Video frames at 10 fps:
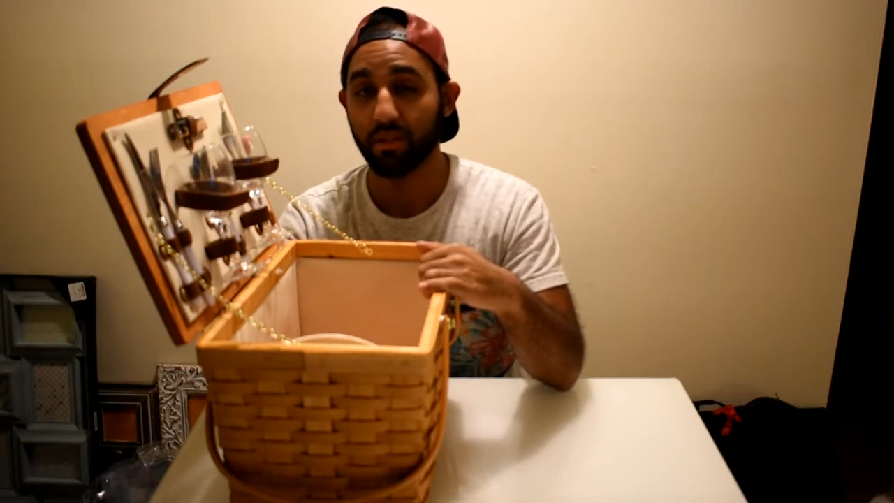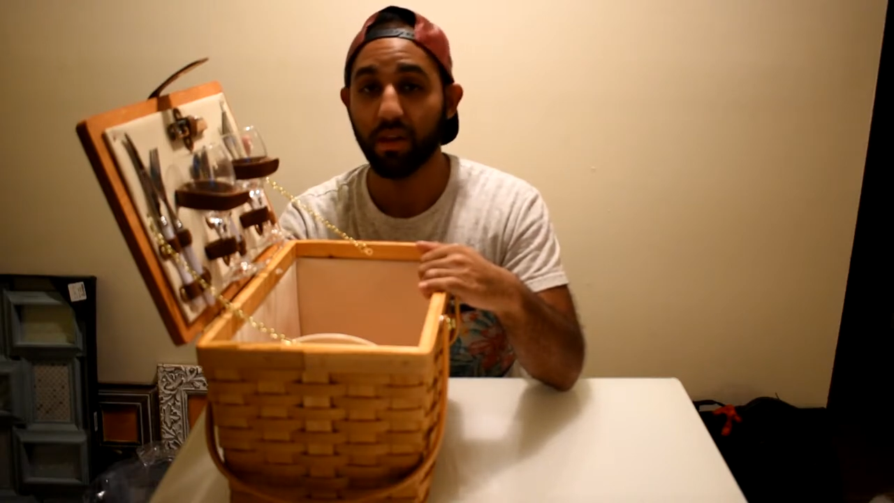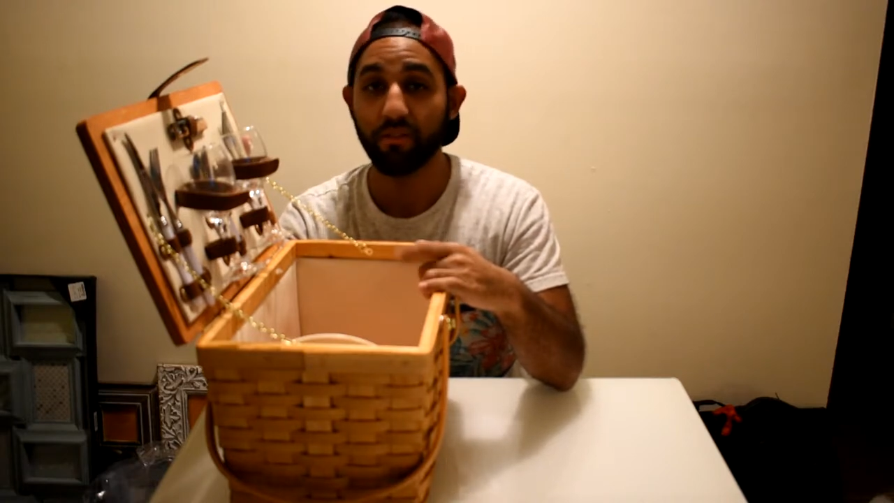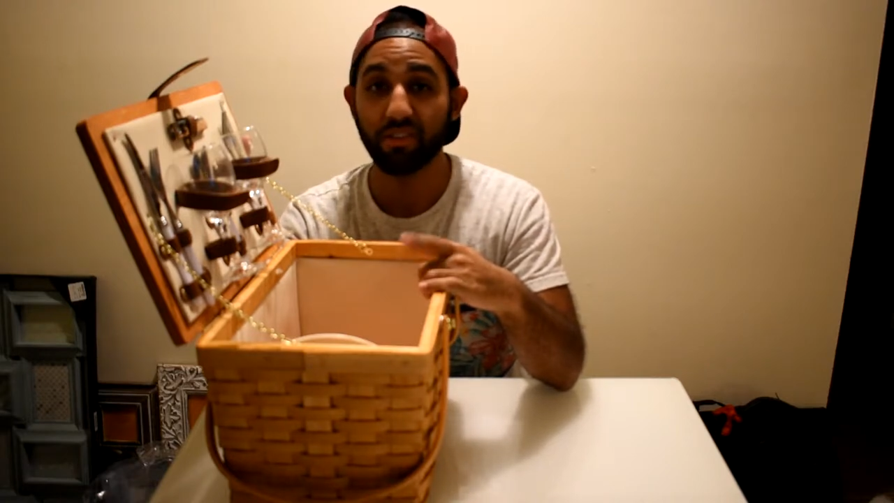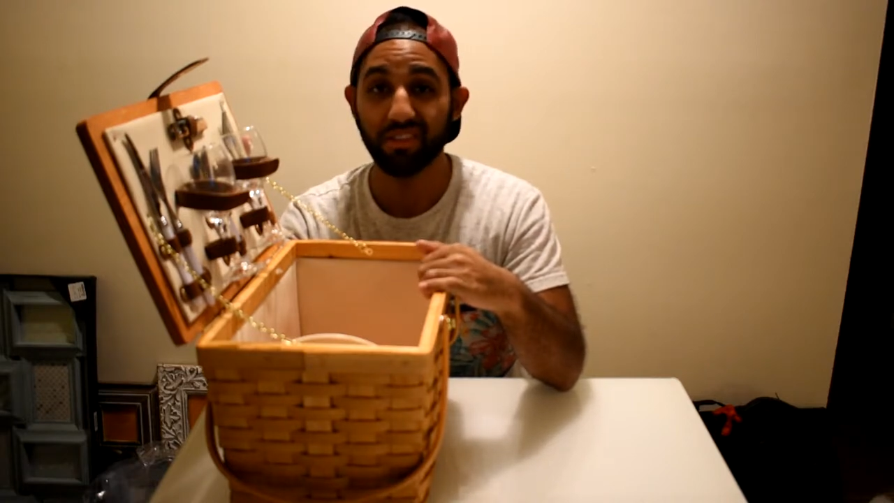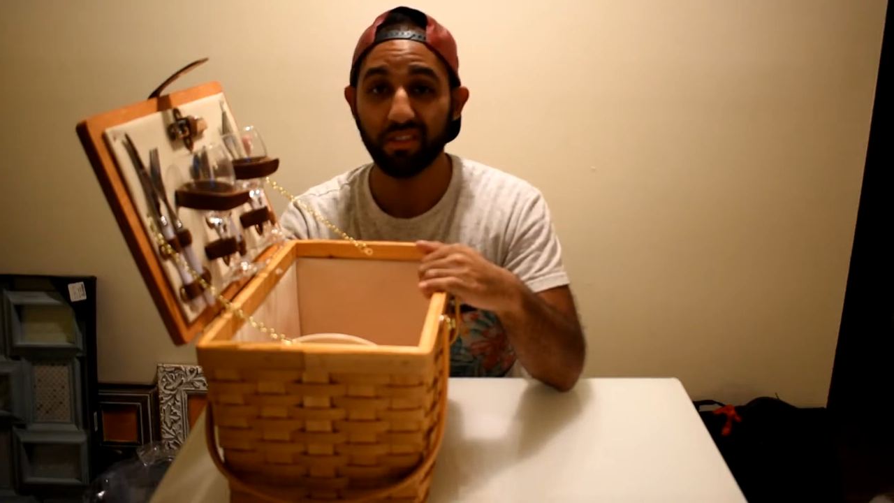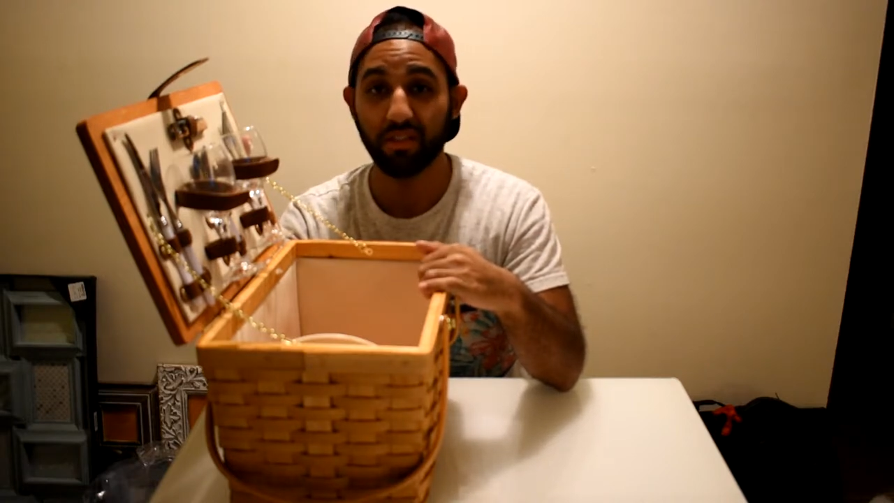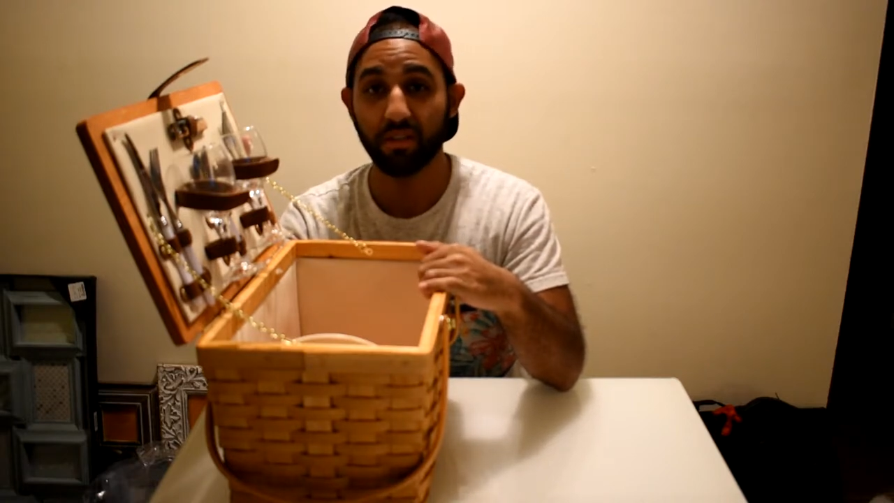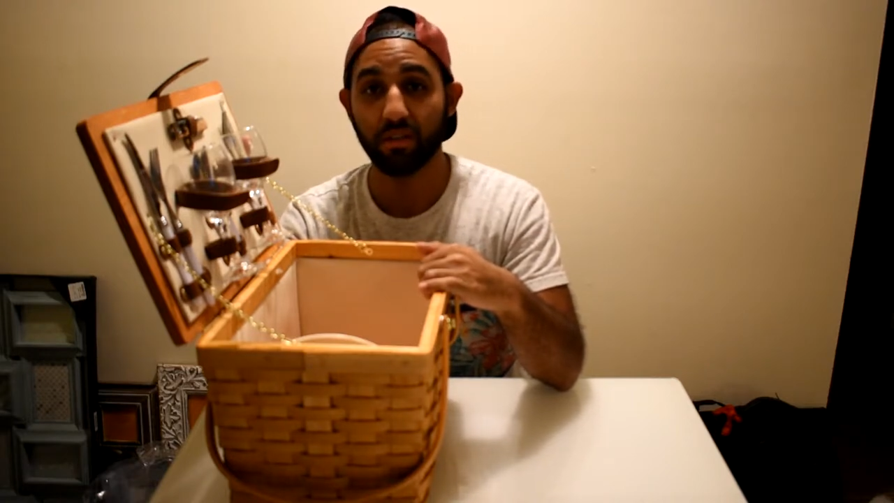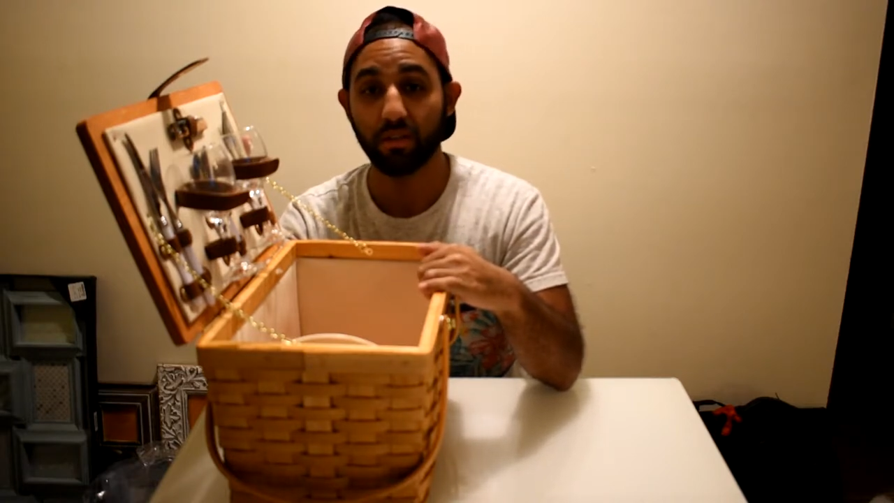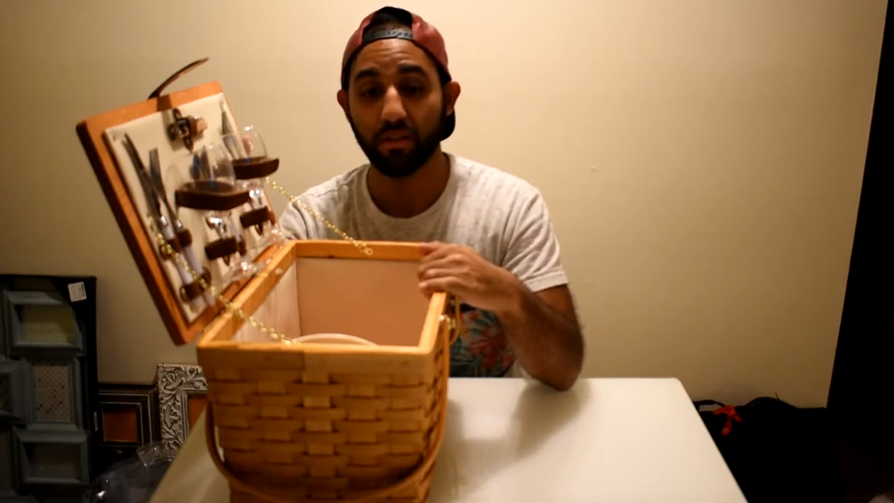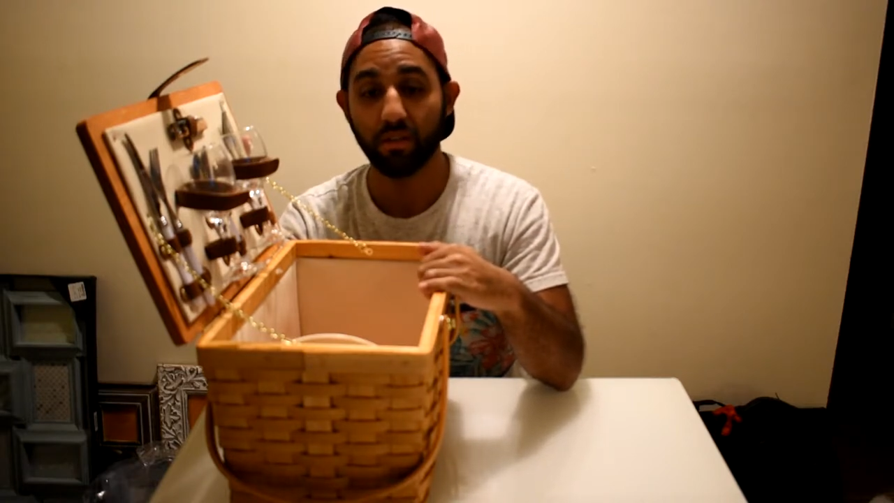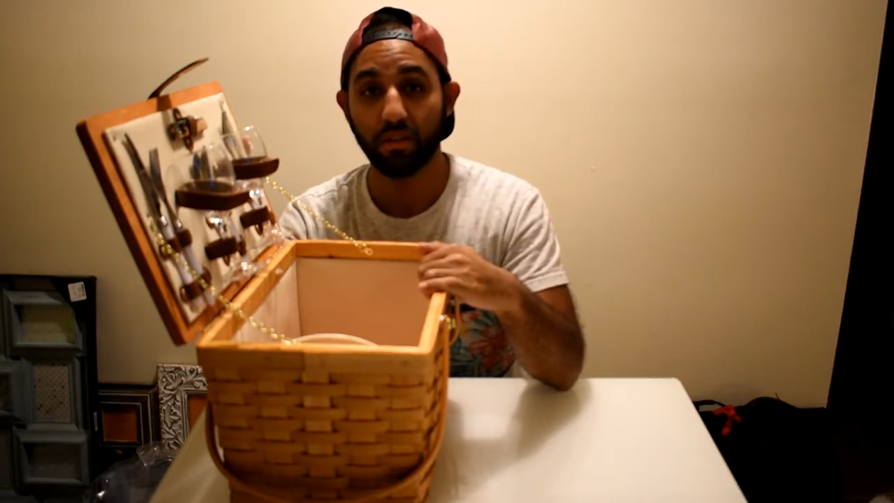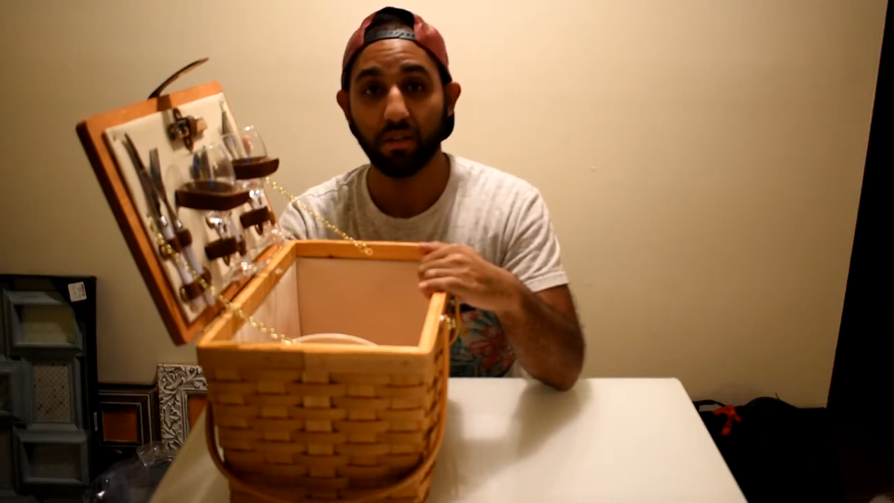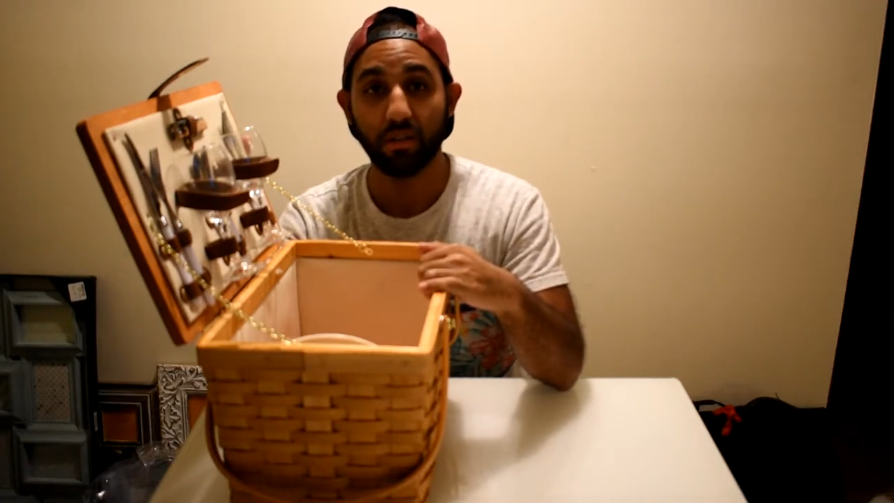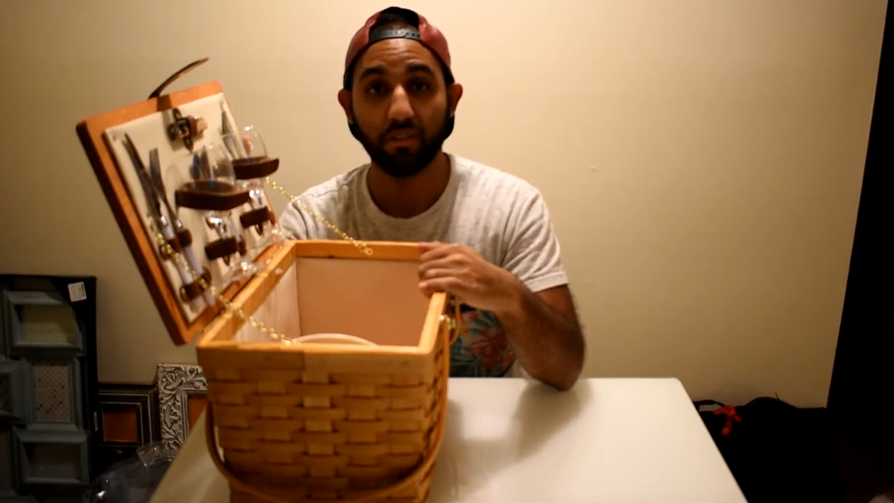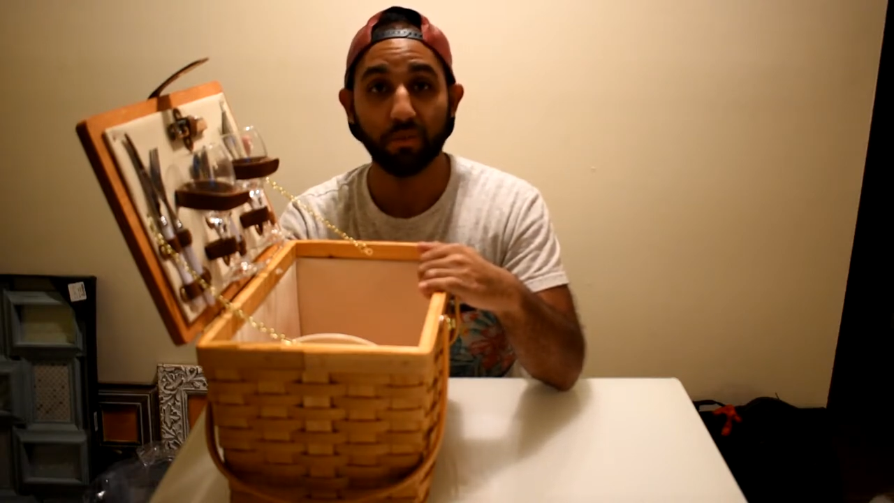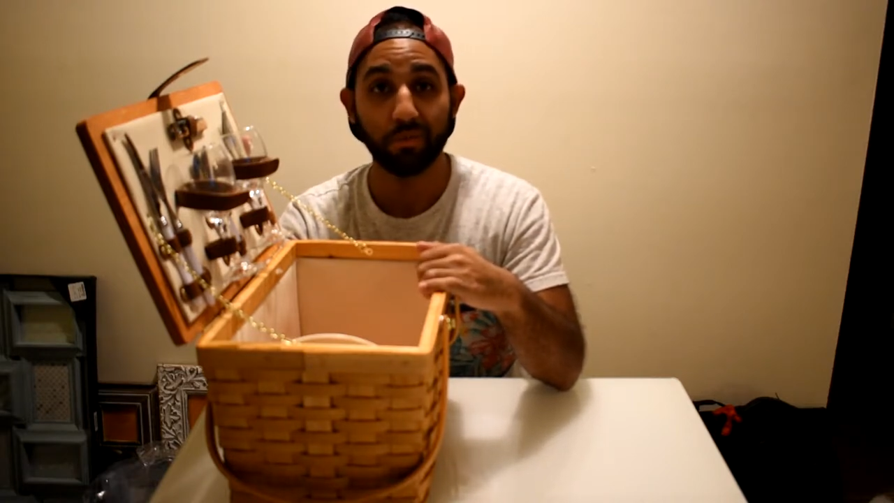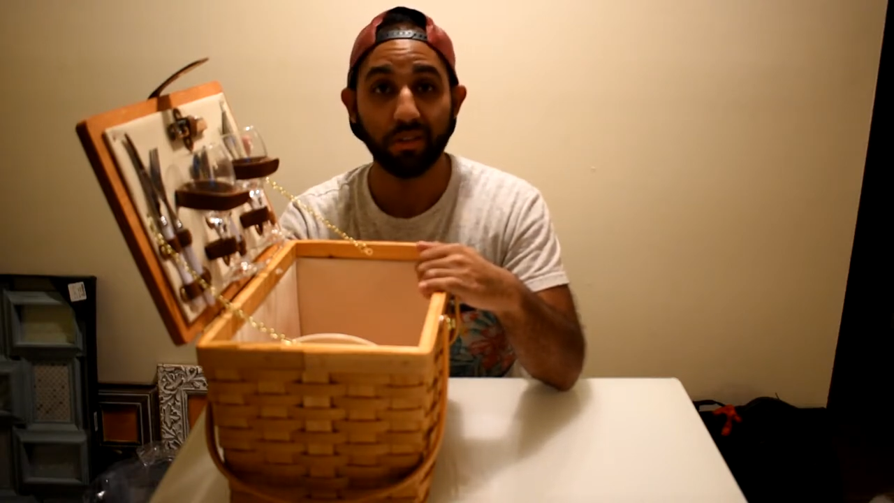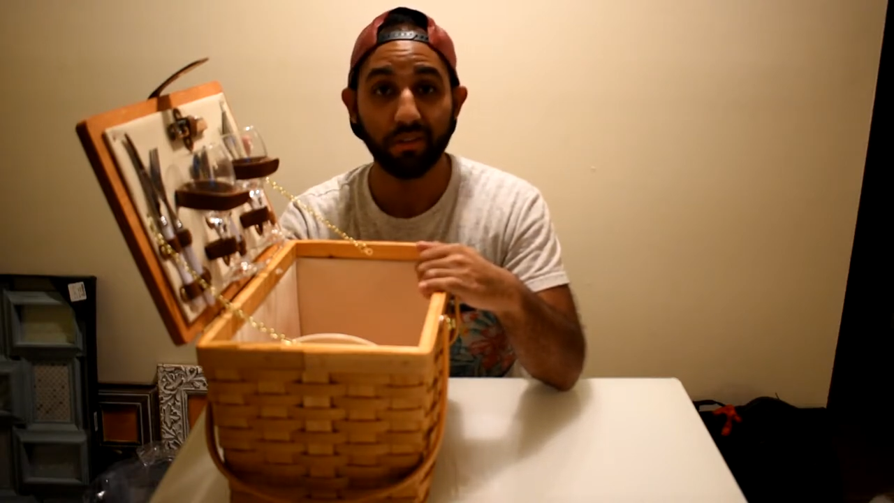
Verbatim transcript: Have a good year. If you believe